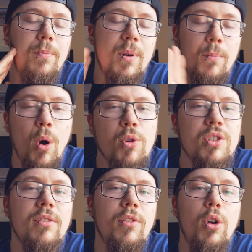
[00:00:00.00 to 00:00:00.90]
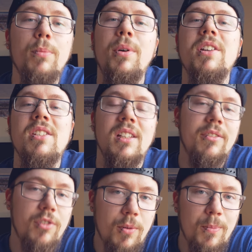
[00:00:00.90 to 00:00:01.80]
But most of all, personally
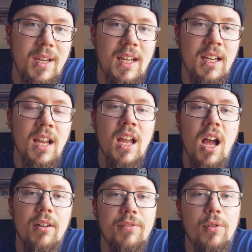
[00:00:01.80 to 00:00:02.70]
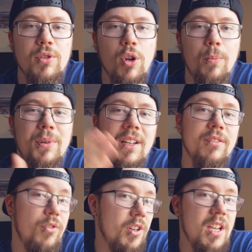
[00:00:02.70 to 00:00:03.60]
for me, a photo
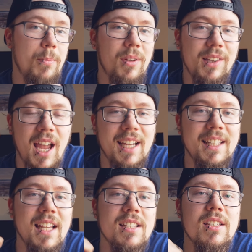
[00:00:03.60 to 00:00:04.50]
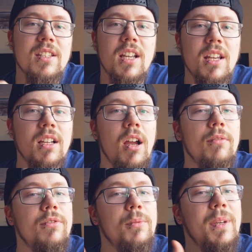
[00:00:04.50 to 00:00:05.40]
print, for example, like this, is gonna
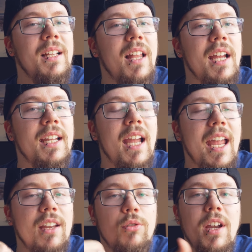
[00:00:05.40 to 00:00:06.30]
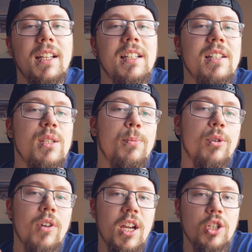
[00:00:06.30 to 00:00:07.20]
come for me like a great
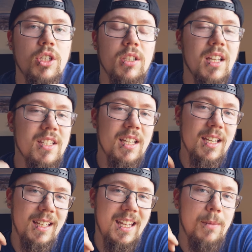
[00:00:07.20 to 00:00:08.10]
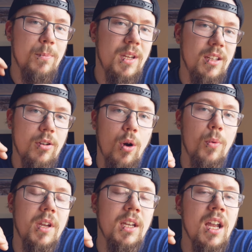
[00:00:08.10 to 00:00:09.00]
inspiration that's gonna keep me
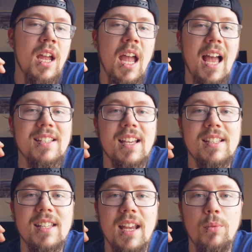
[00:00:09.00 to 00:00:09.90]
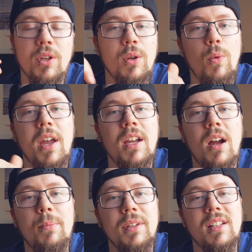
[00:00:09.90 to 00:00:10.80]
going. As I said, when you wake
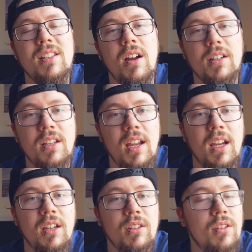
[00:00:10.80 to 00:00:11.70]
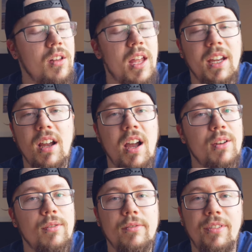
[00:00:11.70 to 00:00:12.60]
up in a dark day and you're like,
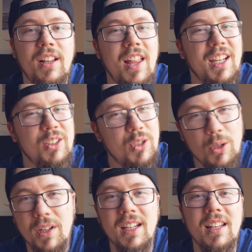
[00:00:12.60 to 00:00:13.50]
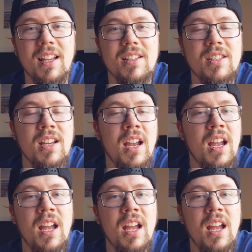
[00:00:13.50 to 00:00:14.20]
I don't feel like doing this,